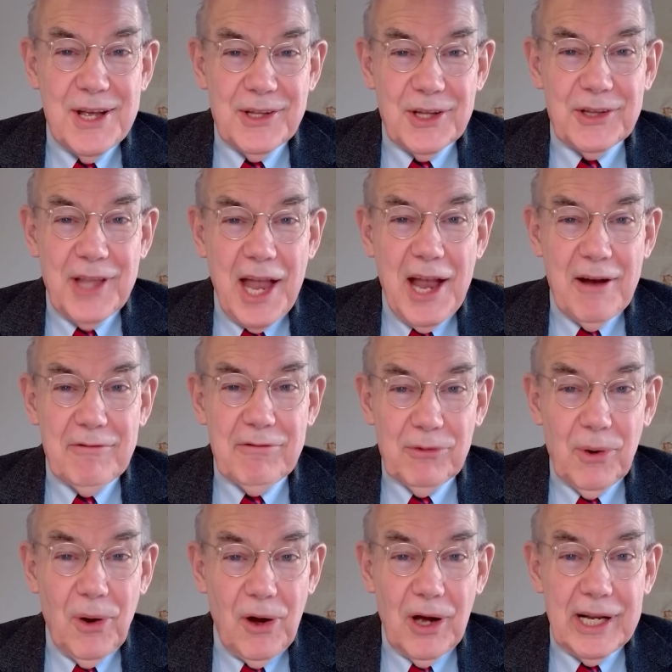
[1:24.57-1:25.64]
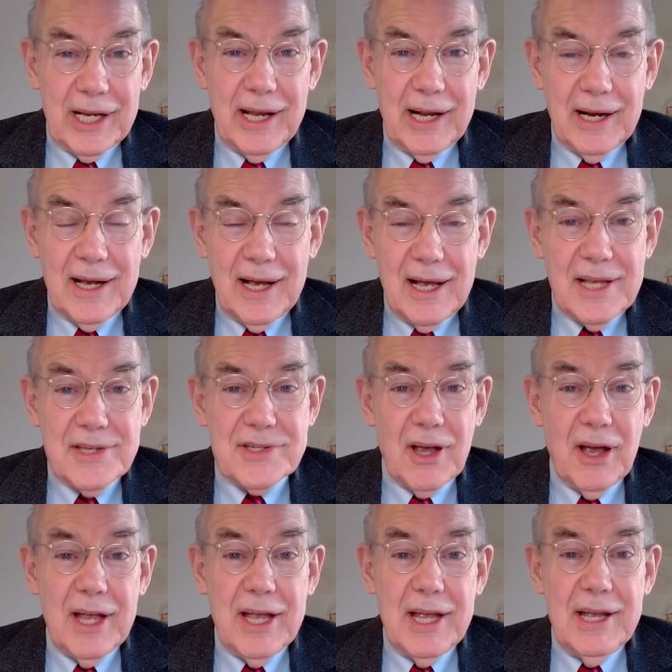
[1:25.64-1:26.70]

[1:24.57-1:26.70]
that they have wrought in Gaza.